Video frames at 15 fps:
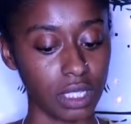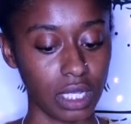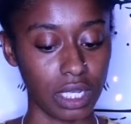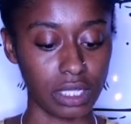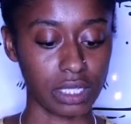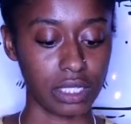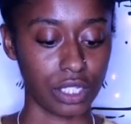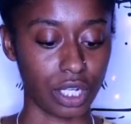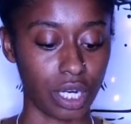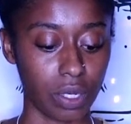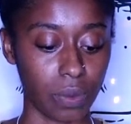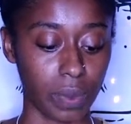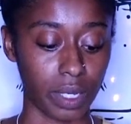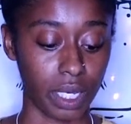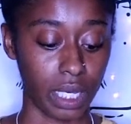Let's
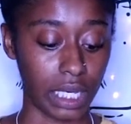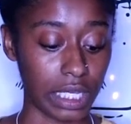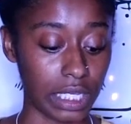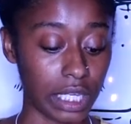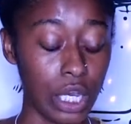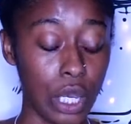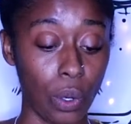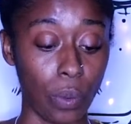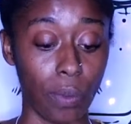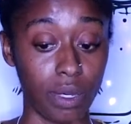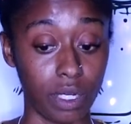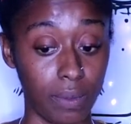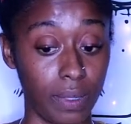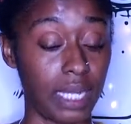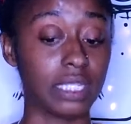start with
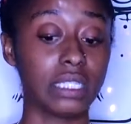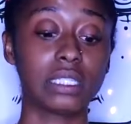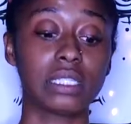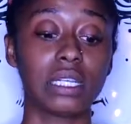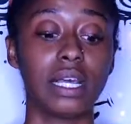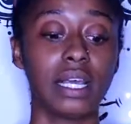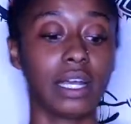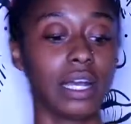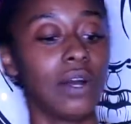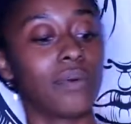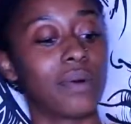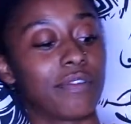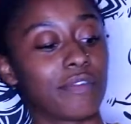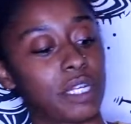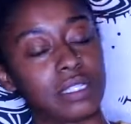what do I need to let
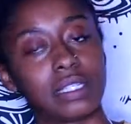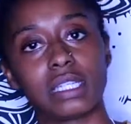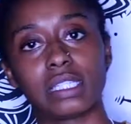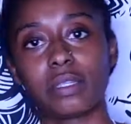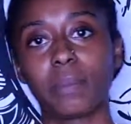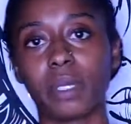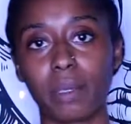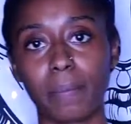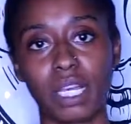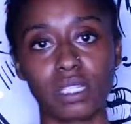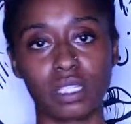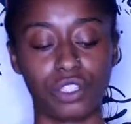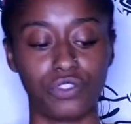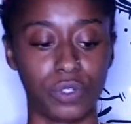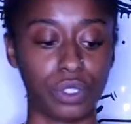go of? Because that's a big
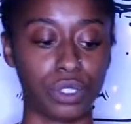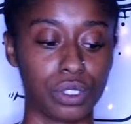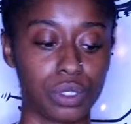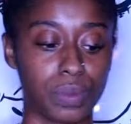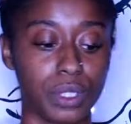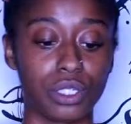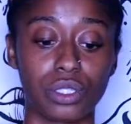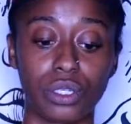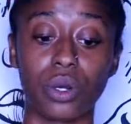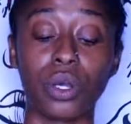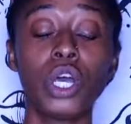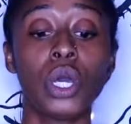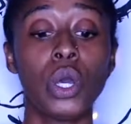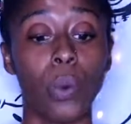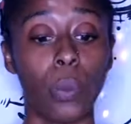message for this week. So,
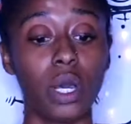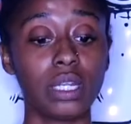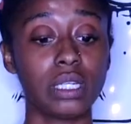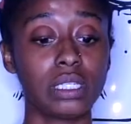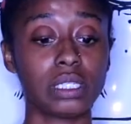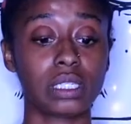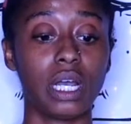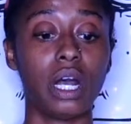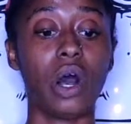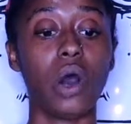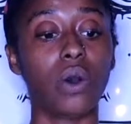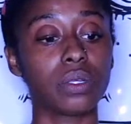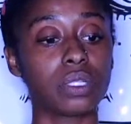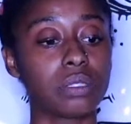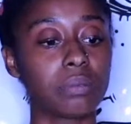what is
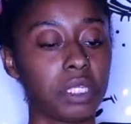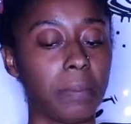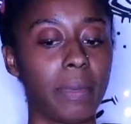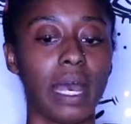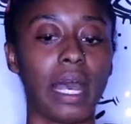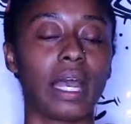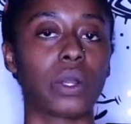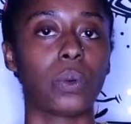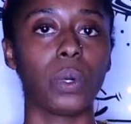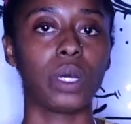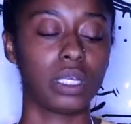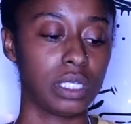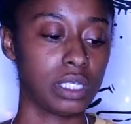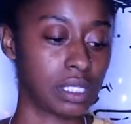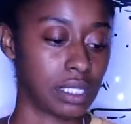holding me back?
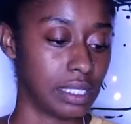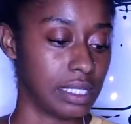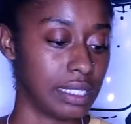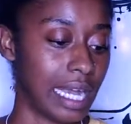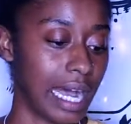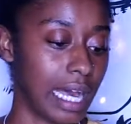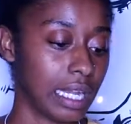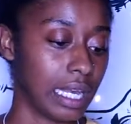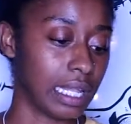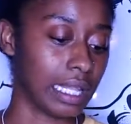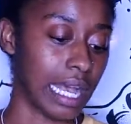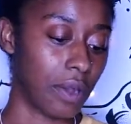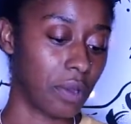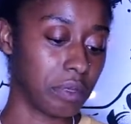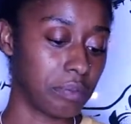What is not
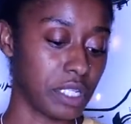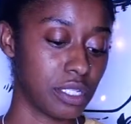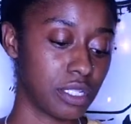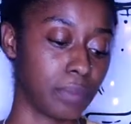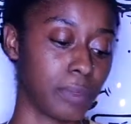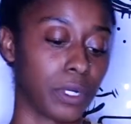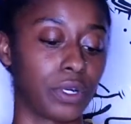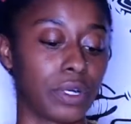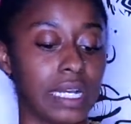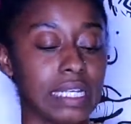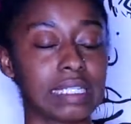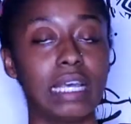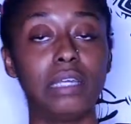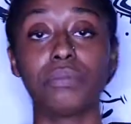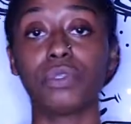allowing me to
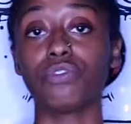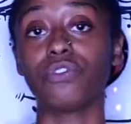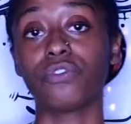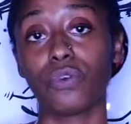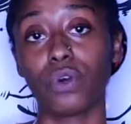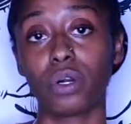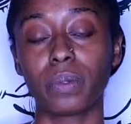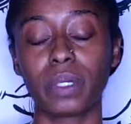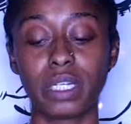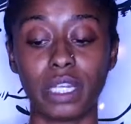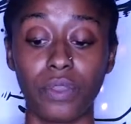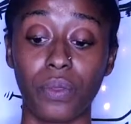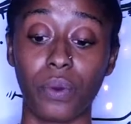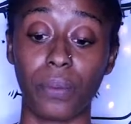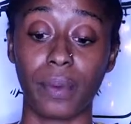progress and move forward
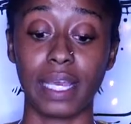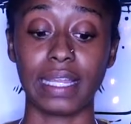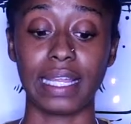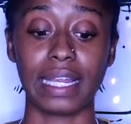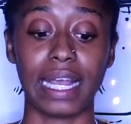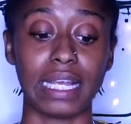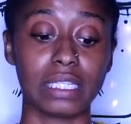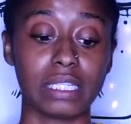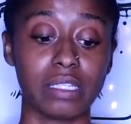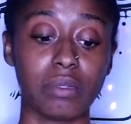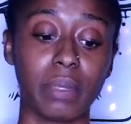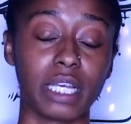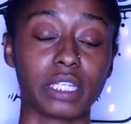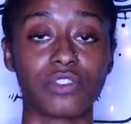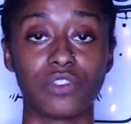in the way that I see
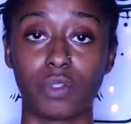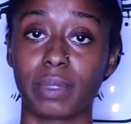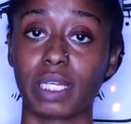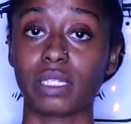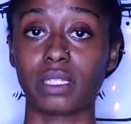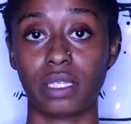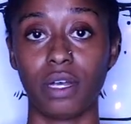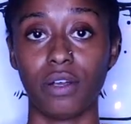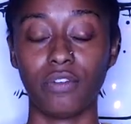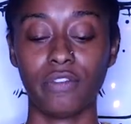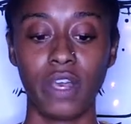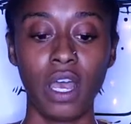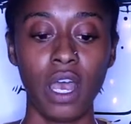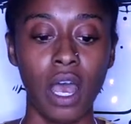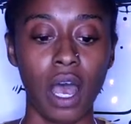best for
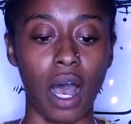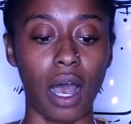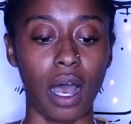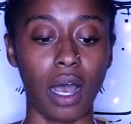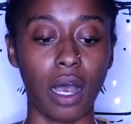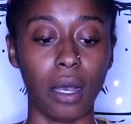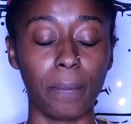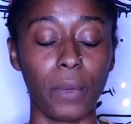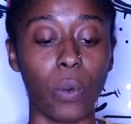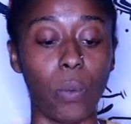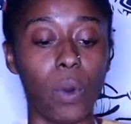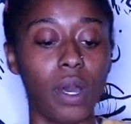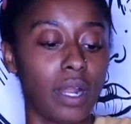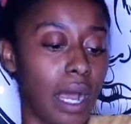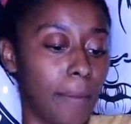myself? Um,
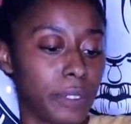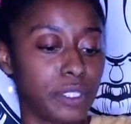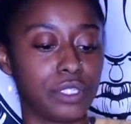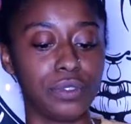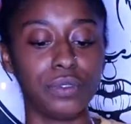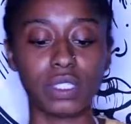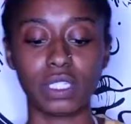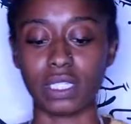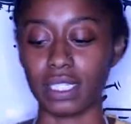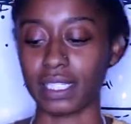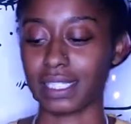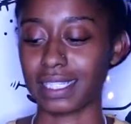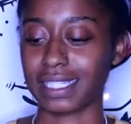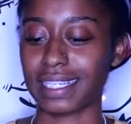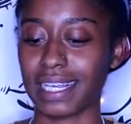what
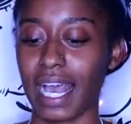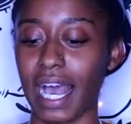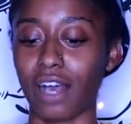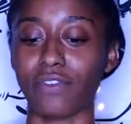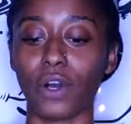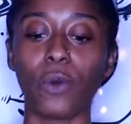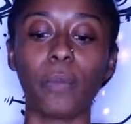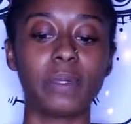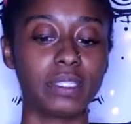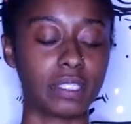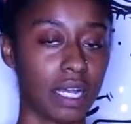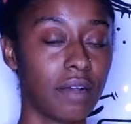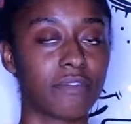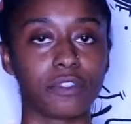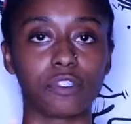opportunities have
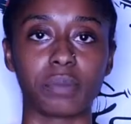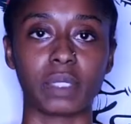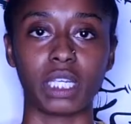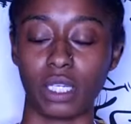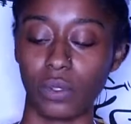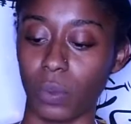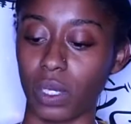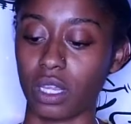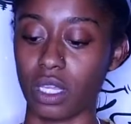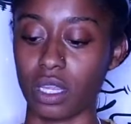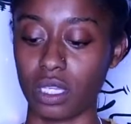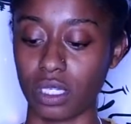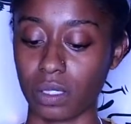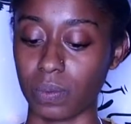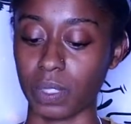opened up for me
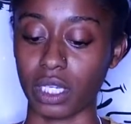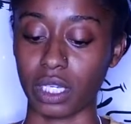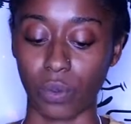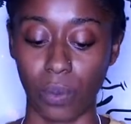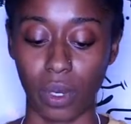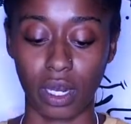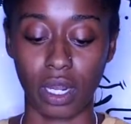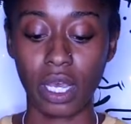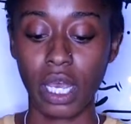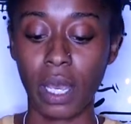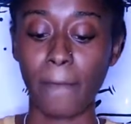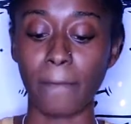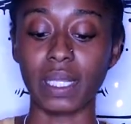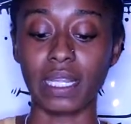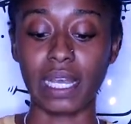within this week? What
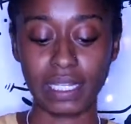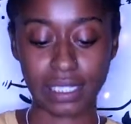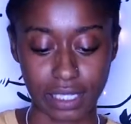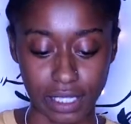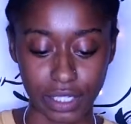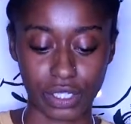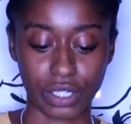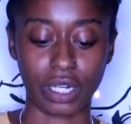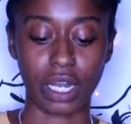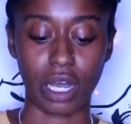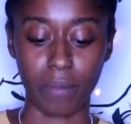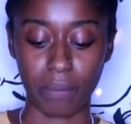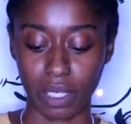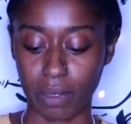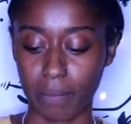blessings are
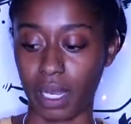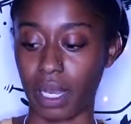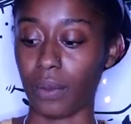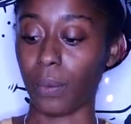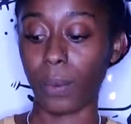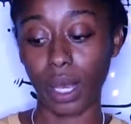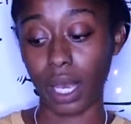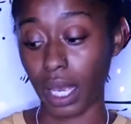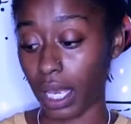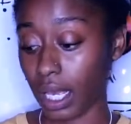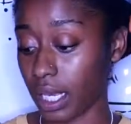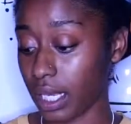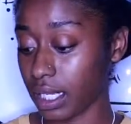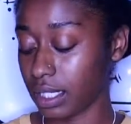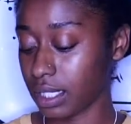coming my
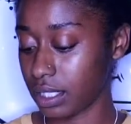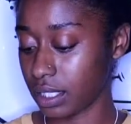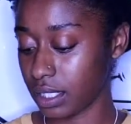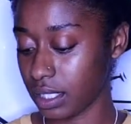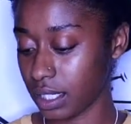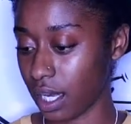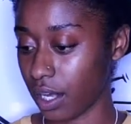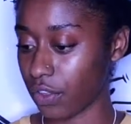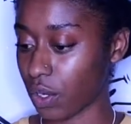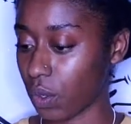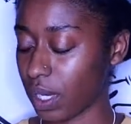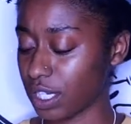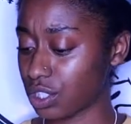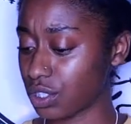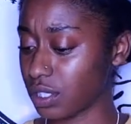way? Other
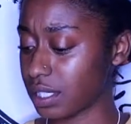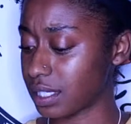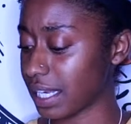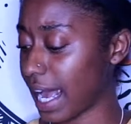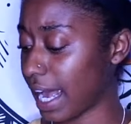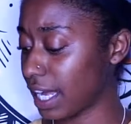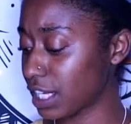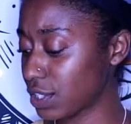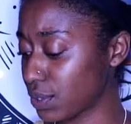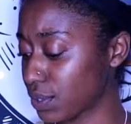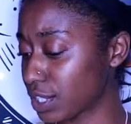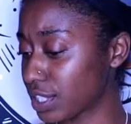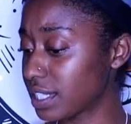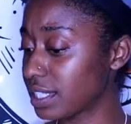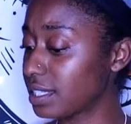questions to ask
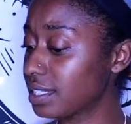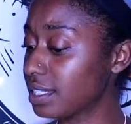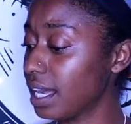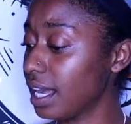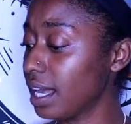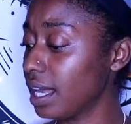yourself